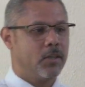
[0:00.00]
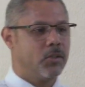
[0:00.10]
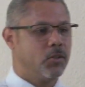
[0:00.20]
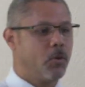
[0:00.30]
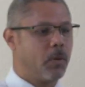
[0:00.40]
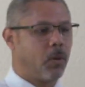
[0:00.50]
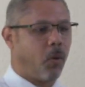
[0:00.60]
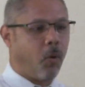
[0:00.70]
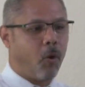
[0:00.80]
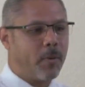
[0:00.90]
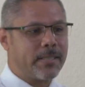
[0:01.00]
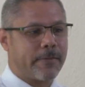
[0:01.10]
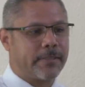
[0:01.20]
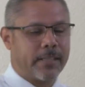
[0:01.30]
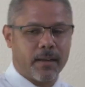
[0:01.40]
you will always have
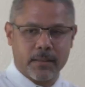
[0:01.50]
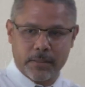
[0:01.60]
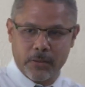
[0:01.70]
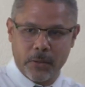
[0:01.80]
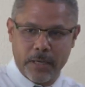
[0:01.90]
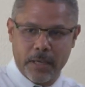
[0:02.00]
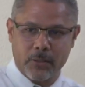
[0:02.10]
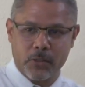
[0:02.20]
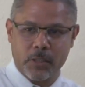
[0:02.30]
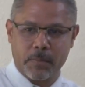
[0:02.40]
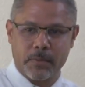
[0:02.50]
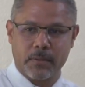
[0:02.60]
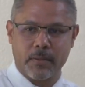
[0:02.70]
struggles in your relationships.